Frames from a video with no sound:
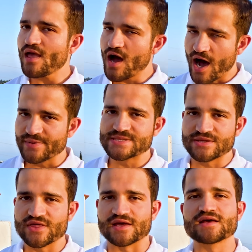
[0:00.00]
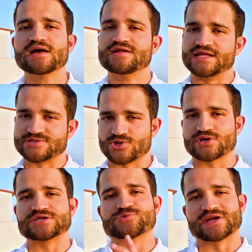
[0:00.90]
Obviously think that
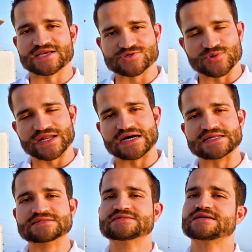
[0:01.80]
Turkey is right next to Iran.